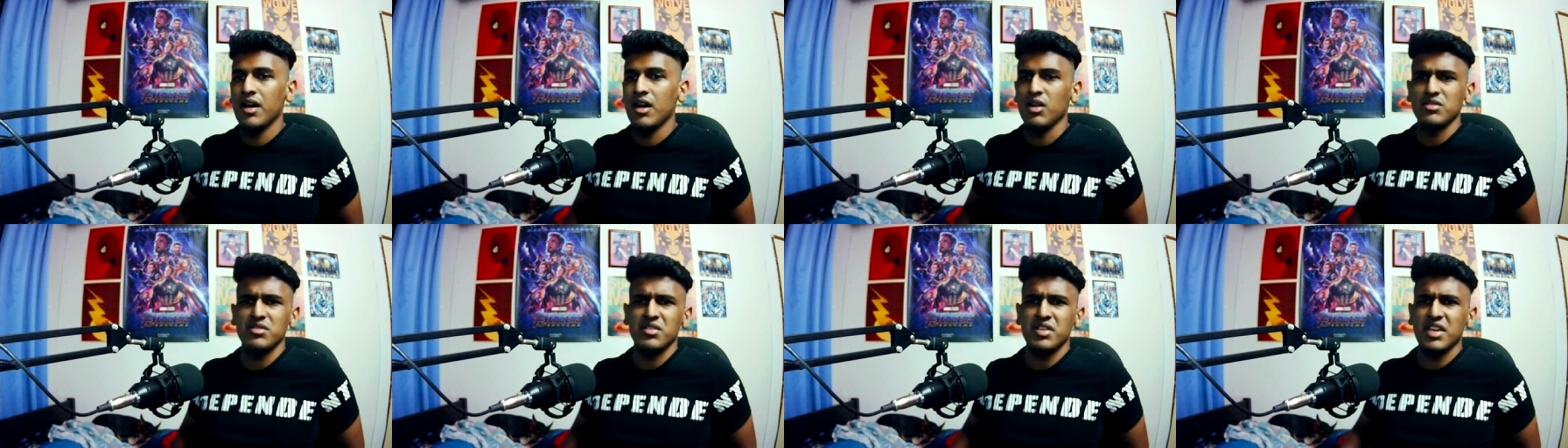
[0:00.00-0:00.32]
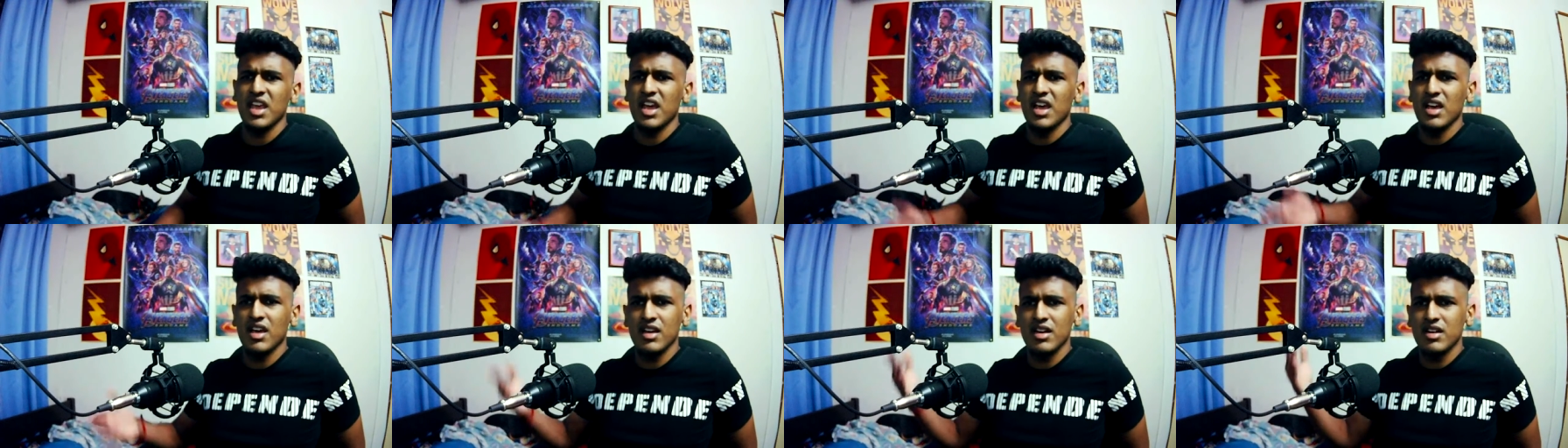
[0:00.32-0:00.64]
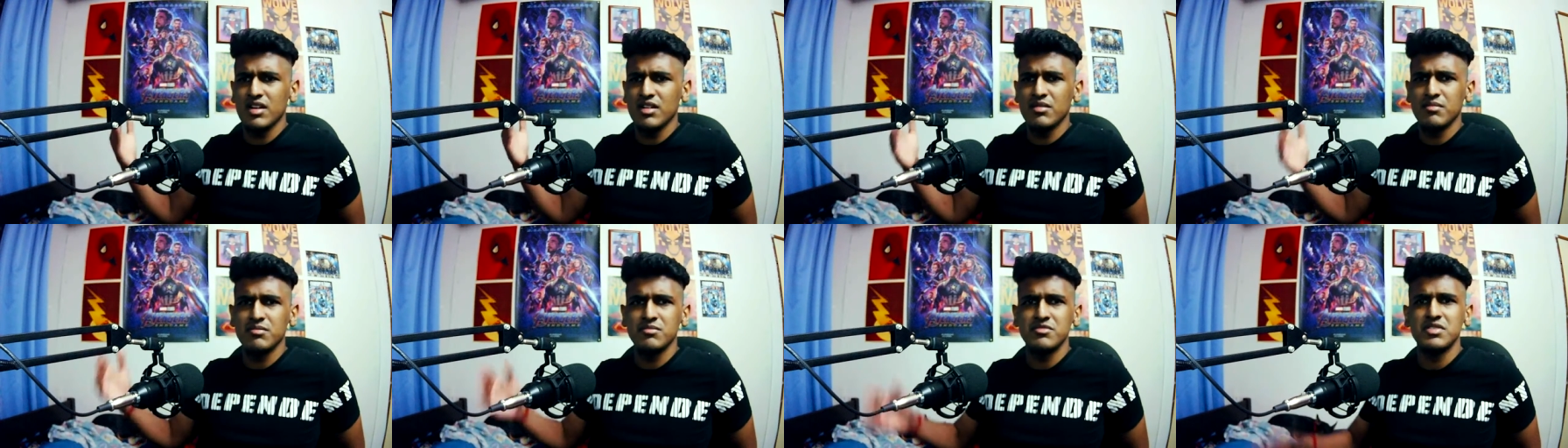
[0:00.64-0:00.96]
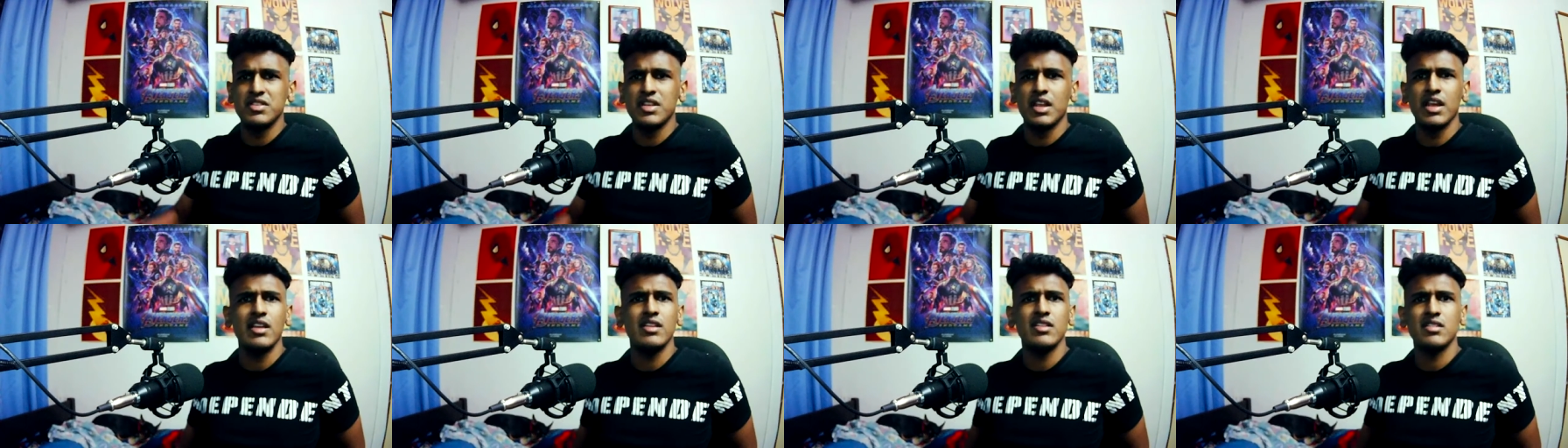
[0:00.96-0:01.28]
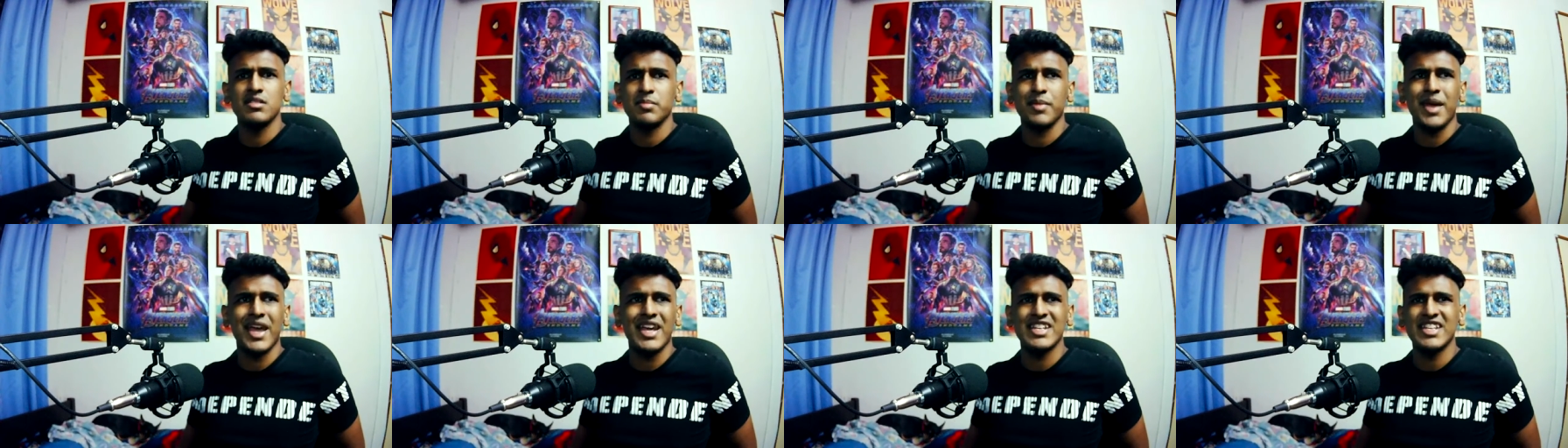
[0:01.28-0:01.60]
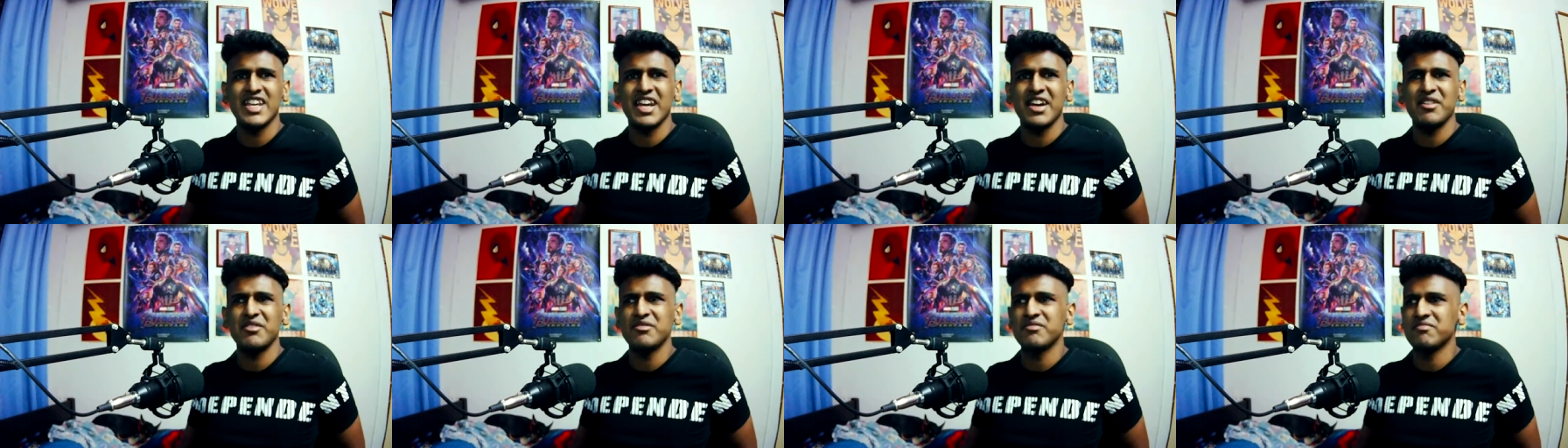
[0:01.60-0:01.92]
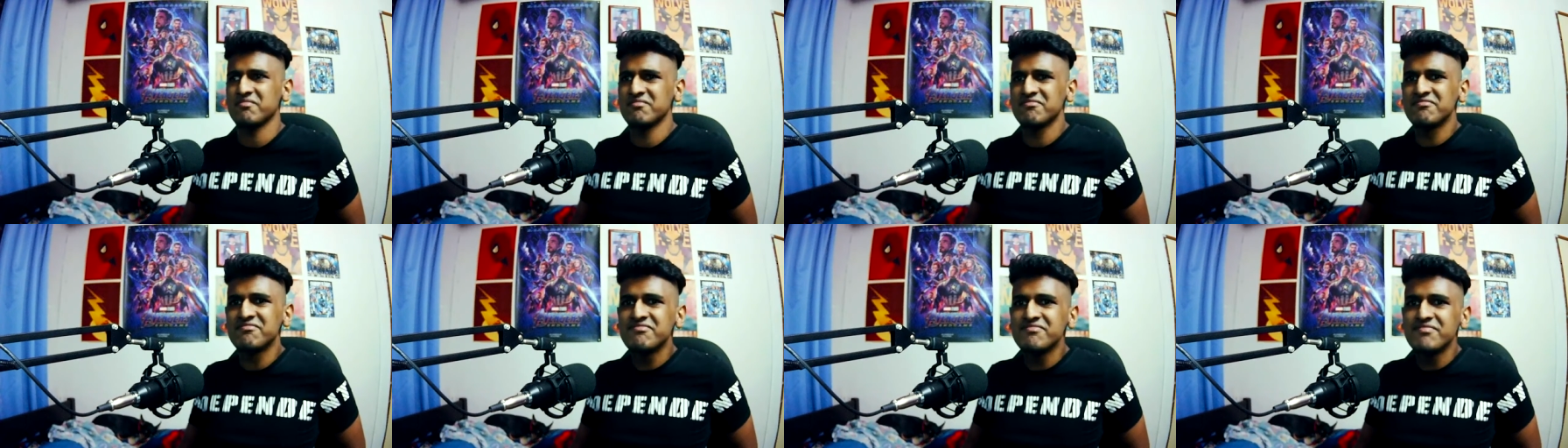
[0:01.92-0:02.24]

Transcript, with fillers: I was like, yeah, um, today's SmackDown.